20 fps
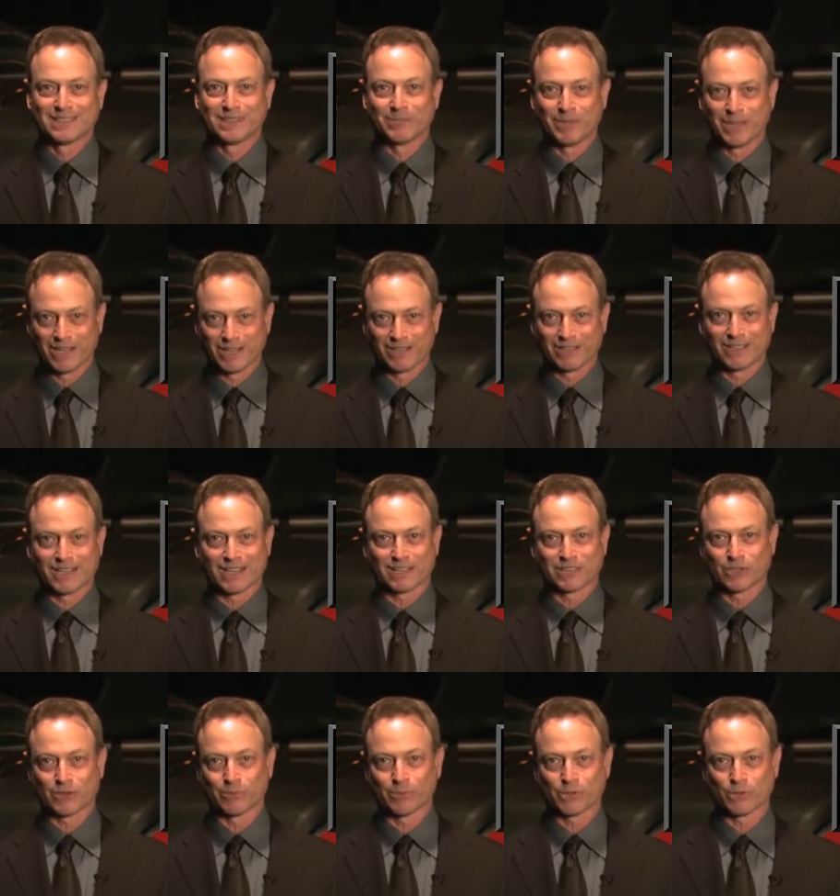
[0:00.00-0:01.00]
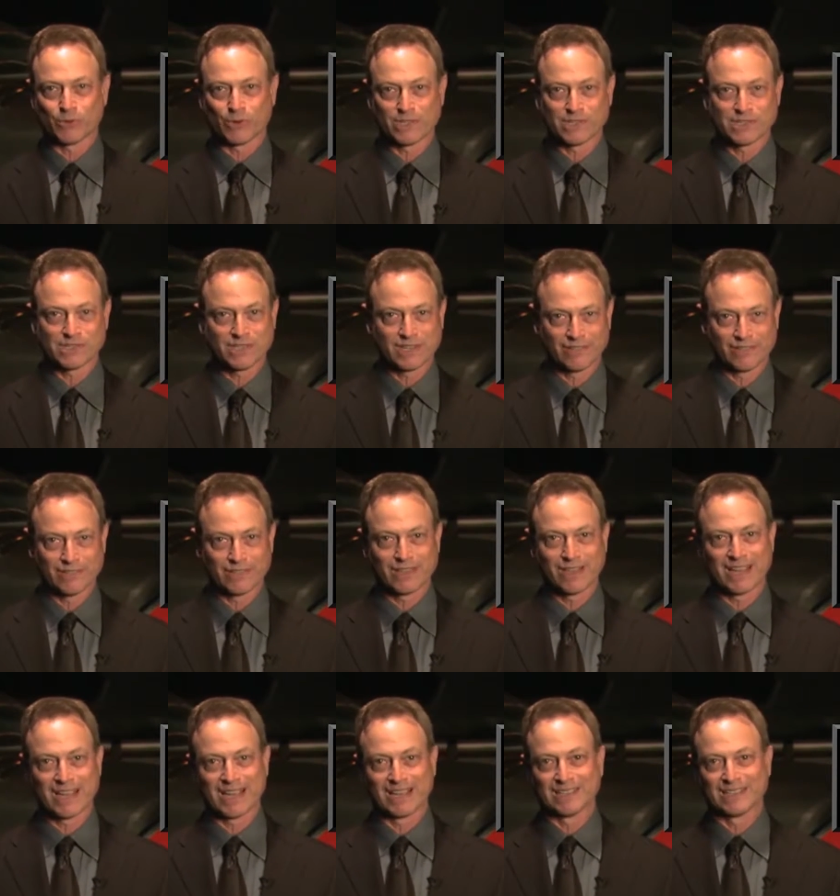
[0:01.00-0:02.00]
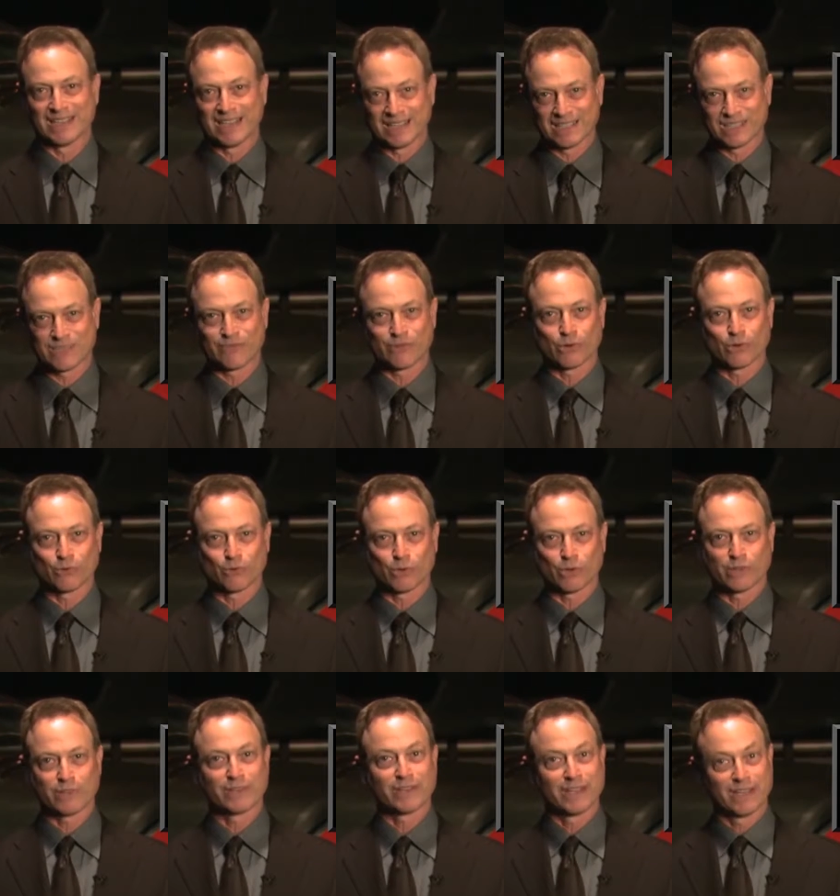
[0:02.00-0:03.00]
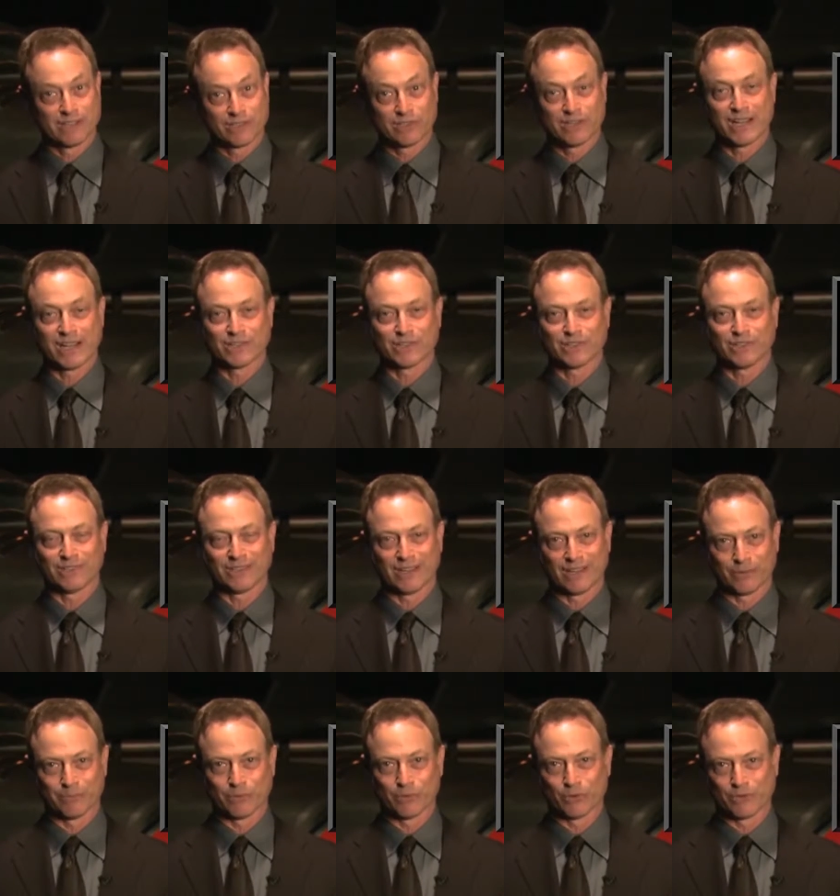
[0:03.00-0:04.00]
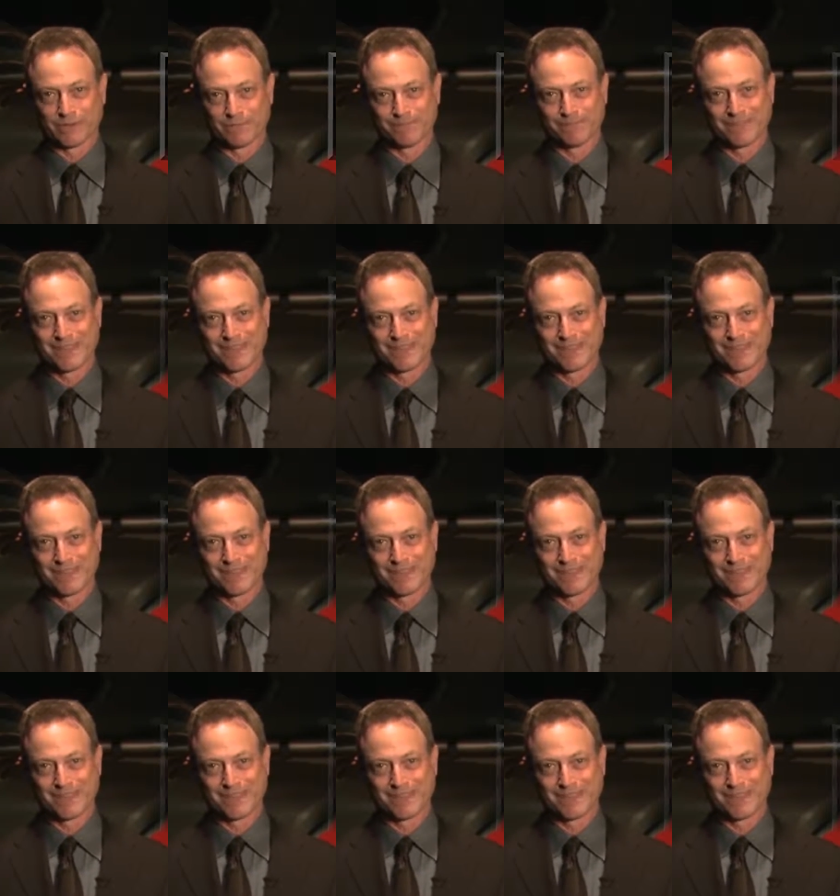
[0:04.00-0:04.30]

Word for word: to be held October 27th at Dallas Fort Worth International Airport.